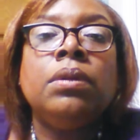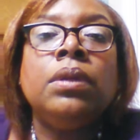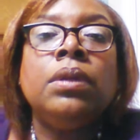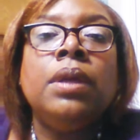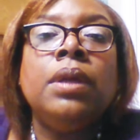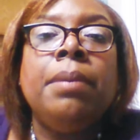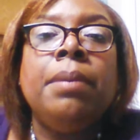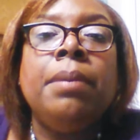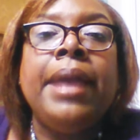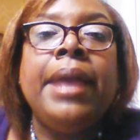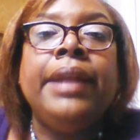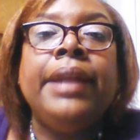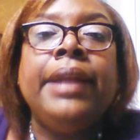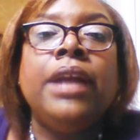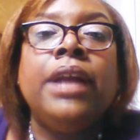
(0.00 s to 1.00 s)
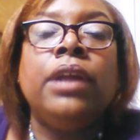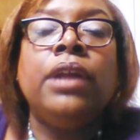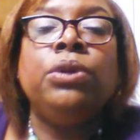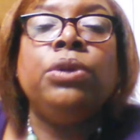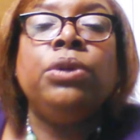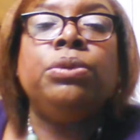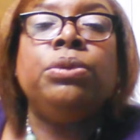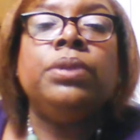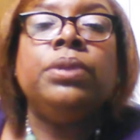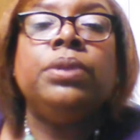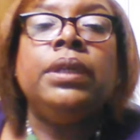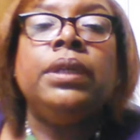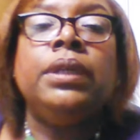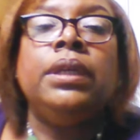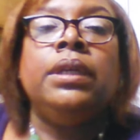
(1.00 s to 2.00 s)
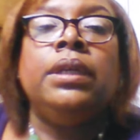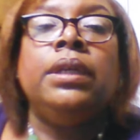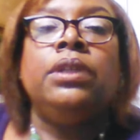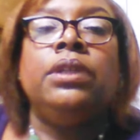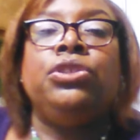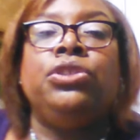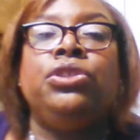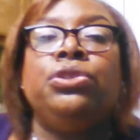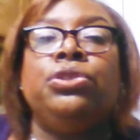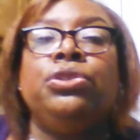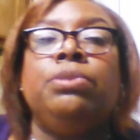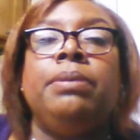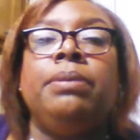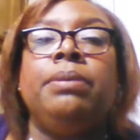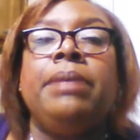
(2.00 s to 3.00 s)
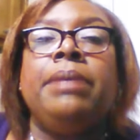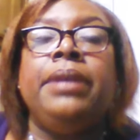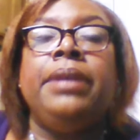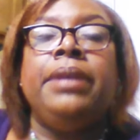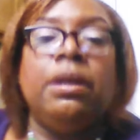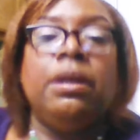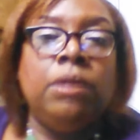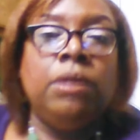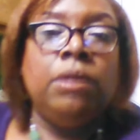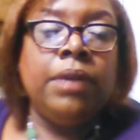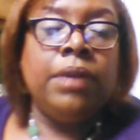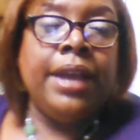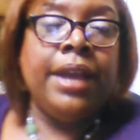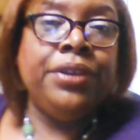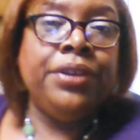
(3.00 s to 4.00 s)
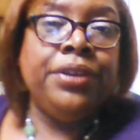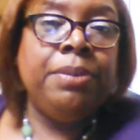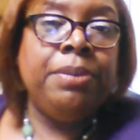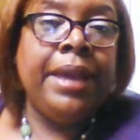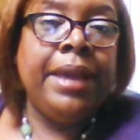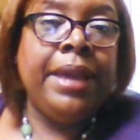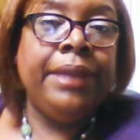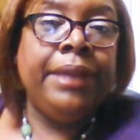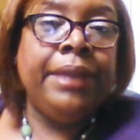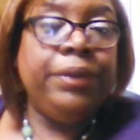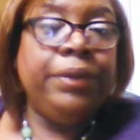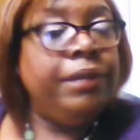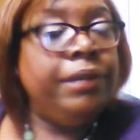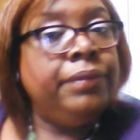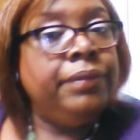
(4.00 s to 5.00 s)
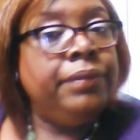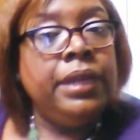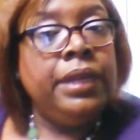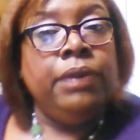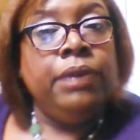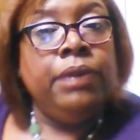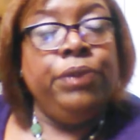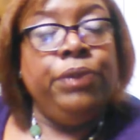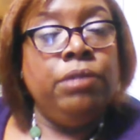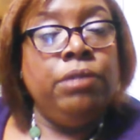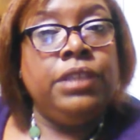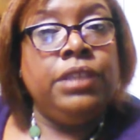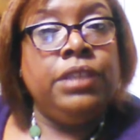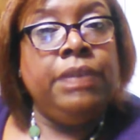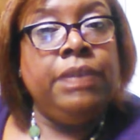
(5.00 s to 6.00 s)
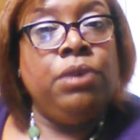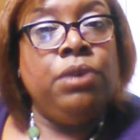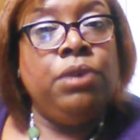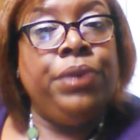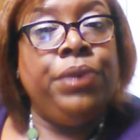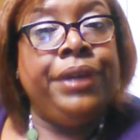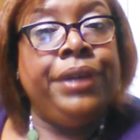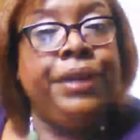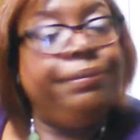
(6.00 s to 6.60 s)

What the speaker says: Patty Donahue. The children may be gone. Okay, I hear you, Patty. Well, we don't see them nowhere.